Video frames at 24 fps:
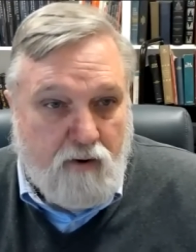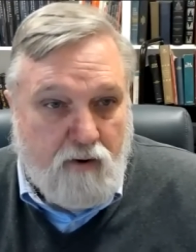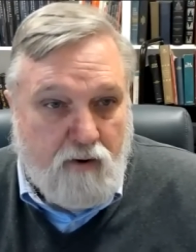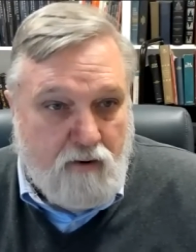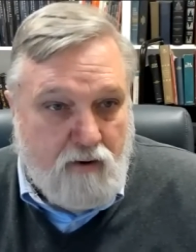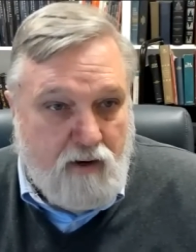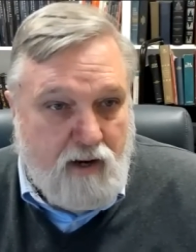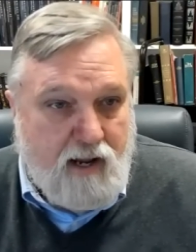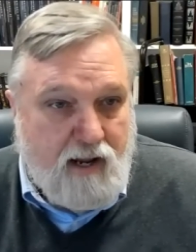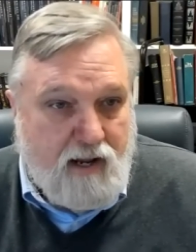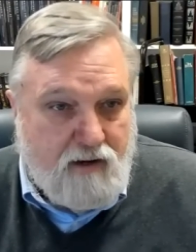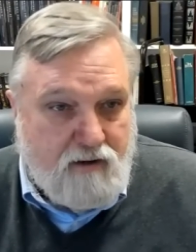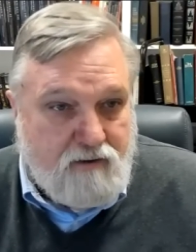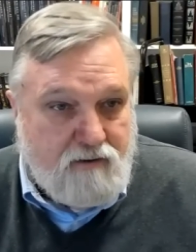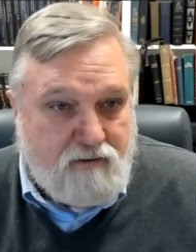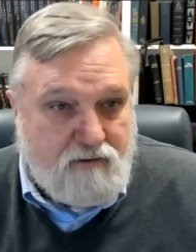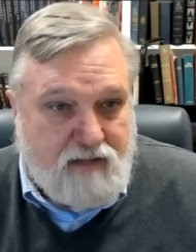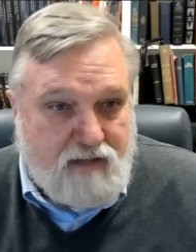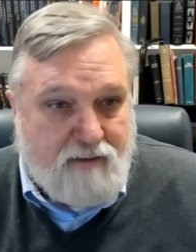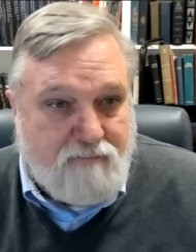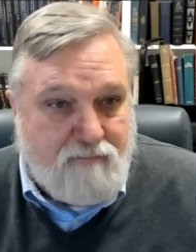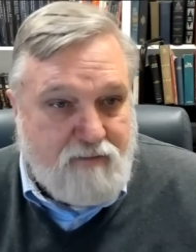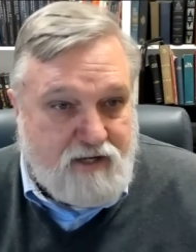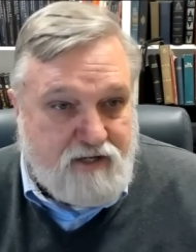And
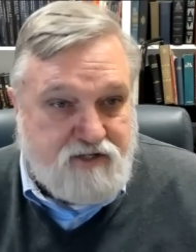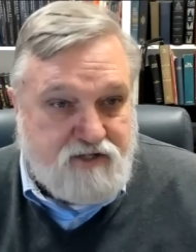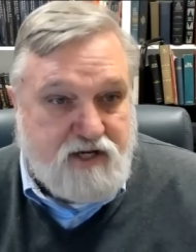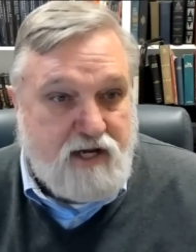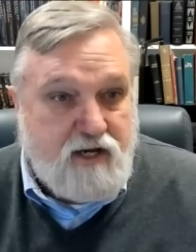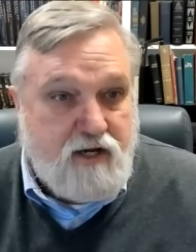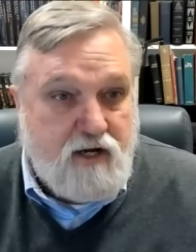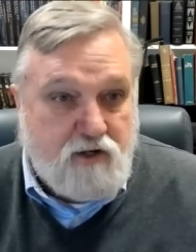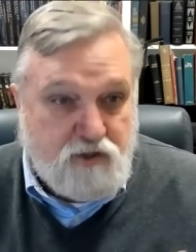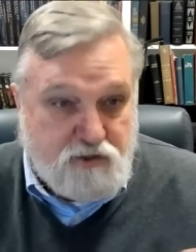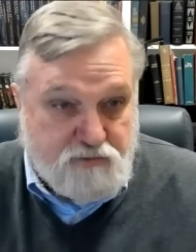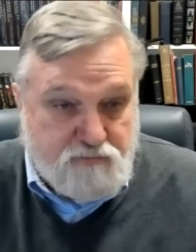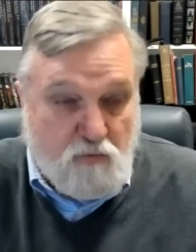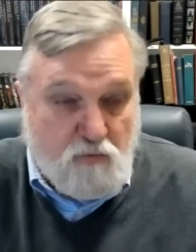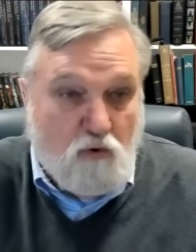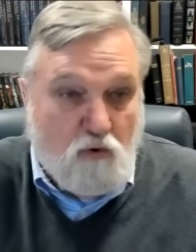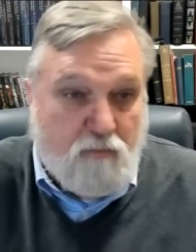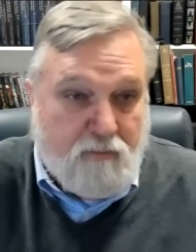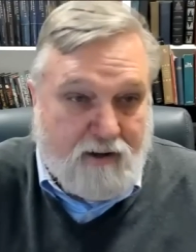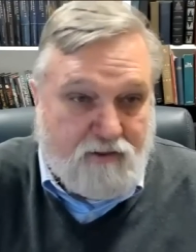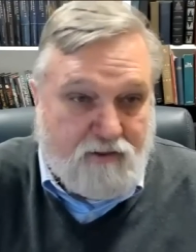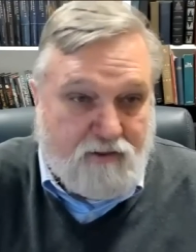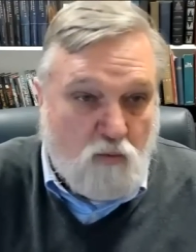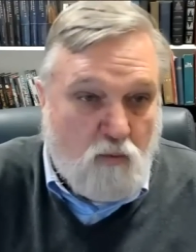that means he knows more
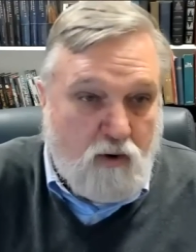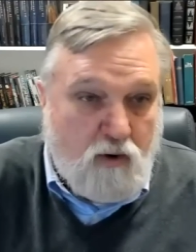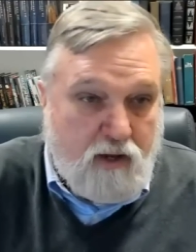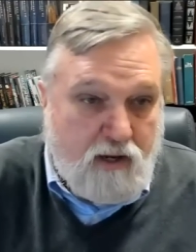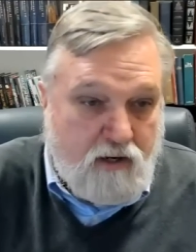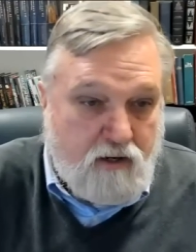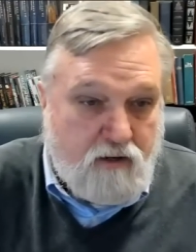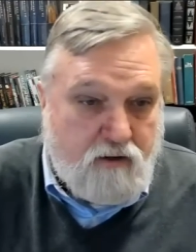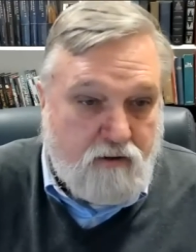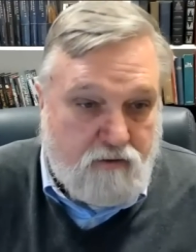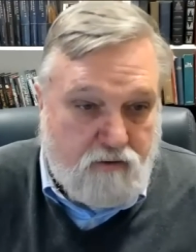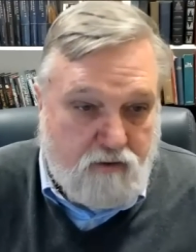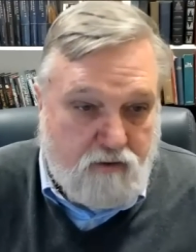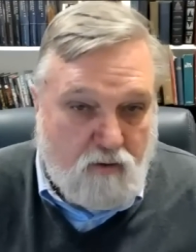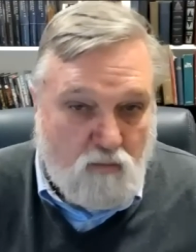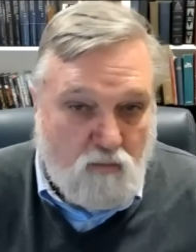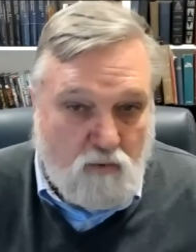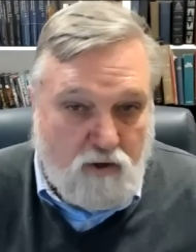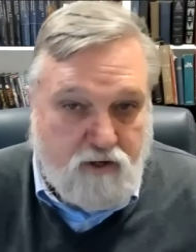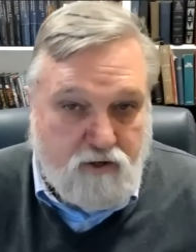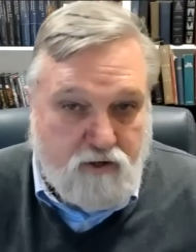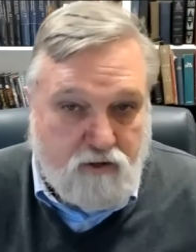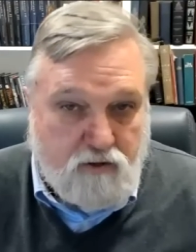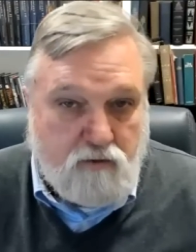about the wind than we
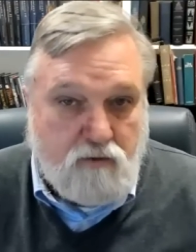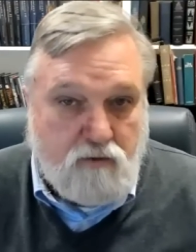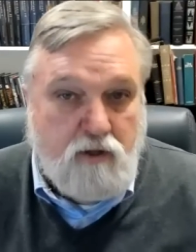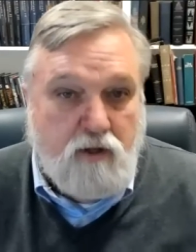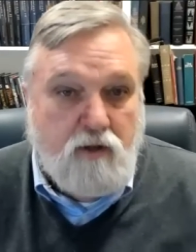do.